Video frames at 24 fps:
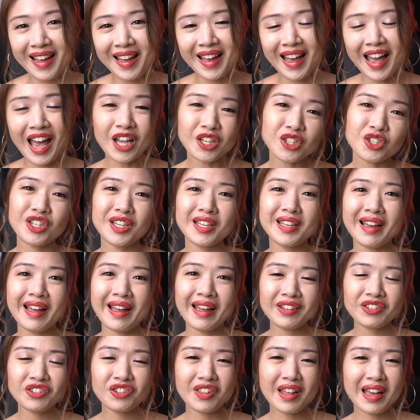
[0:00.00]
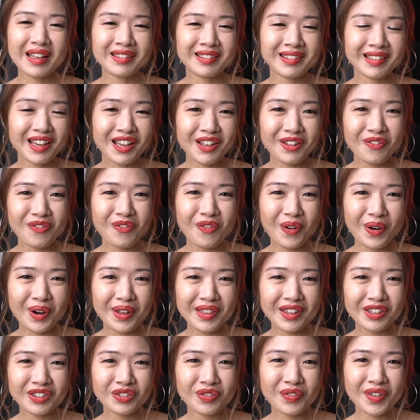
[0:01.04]
Actually guys, that's it for
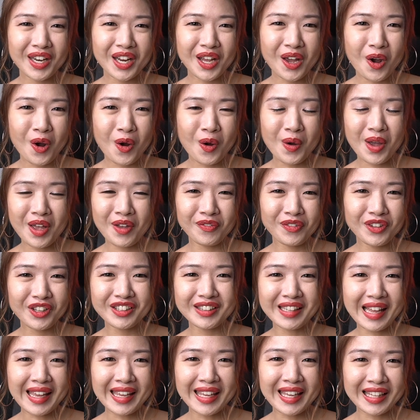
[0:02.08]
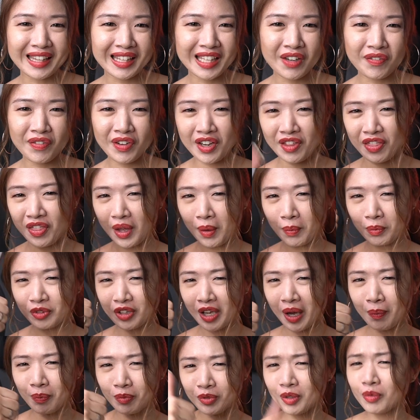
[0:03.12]
this video. If you like it, give it a thumbs
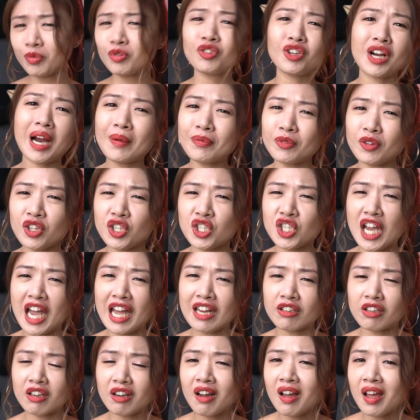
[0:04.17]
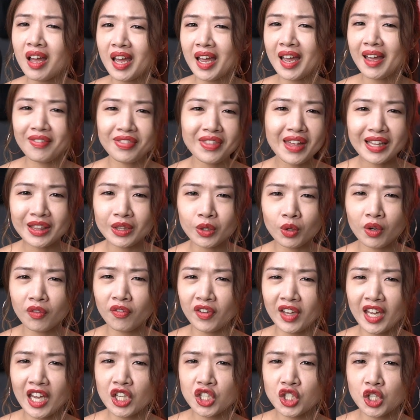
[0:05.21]
up, subscribe to the channel, hit that
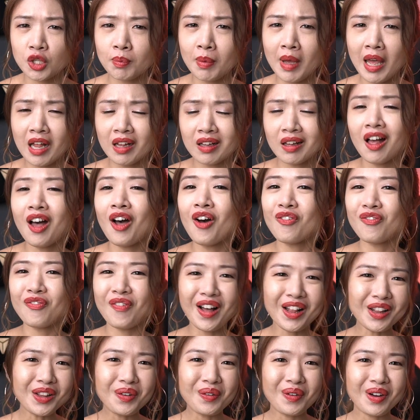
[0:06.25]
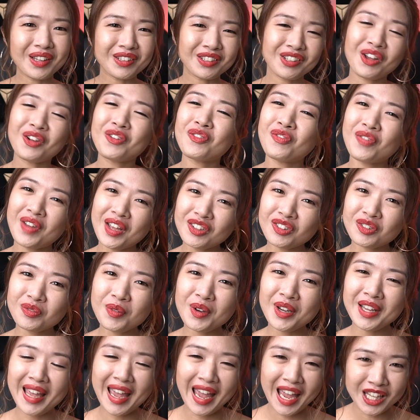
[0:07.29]
notification bell, follow us on
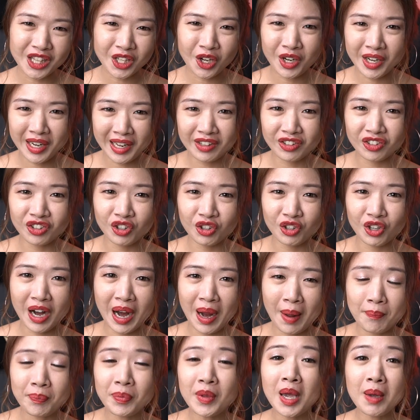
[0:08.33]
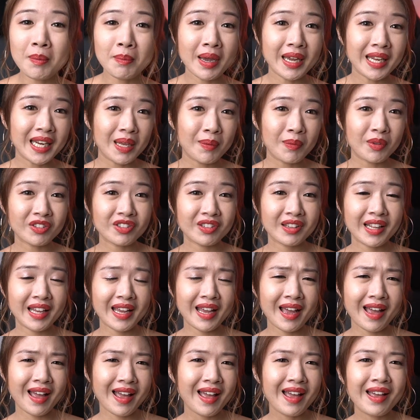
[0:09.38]
Facebook and on Instagram. My name is
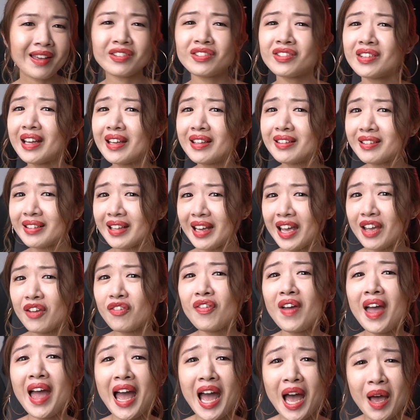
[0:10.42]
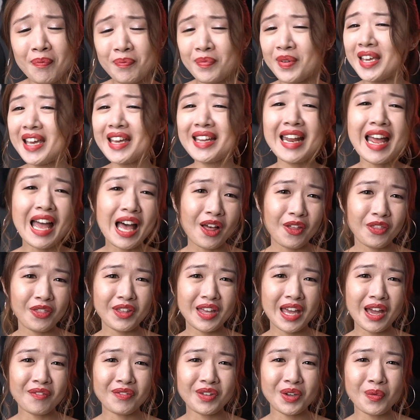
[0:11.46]
Leia. Stay safe, happy, and
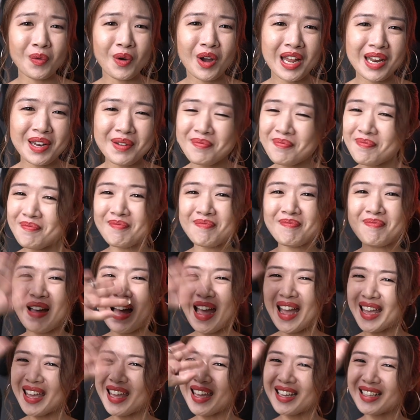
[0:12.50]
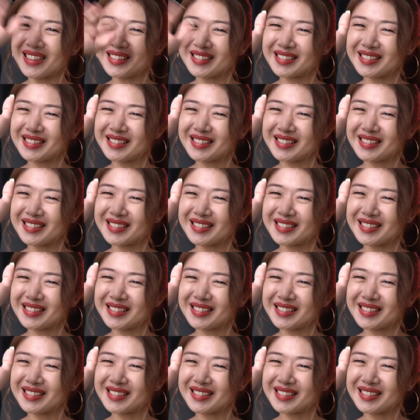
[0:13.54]
healthy everyone. Bye!